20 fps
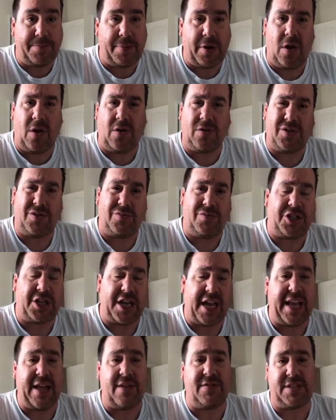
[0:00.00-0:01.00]
but also
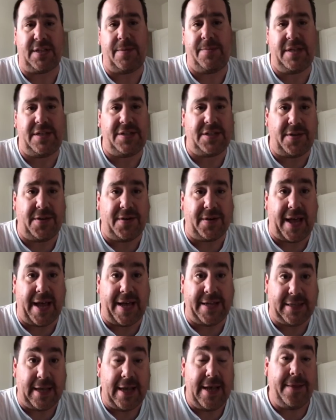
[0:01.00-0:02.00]
check out some of these other
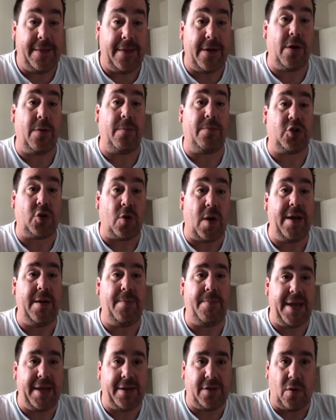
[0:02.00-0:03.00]
guys that are trying
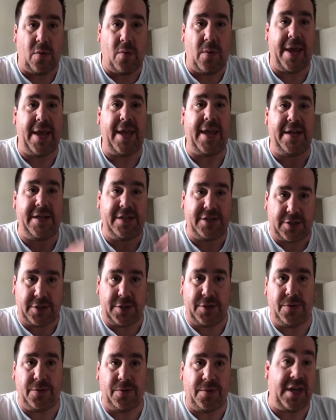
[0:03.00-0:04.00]
to make their way
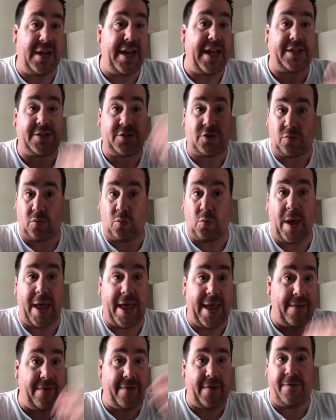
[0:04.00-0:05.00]
into the next
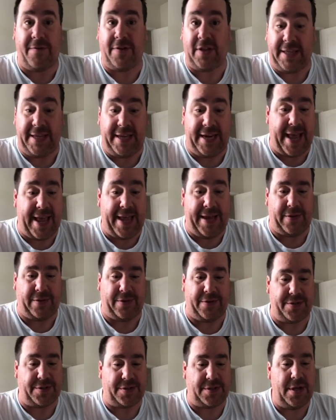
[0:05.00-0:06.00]
wave of elite
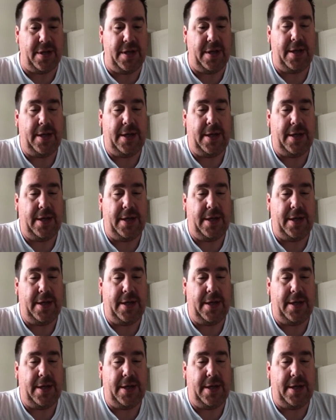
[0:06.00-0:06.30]
anglers.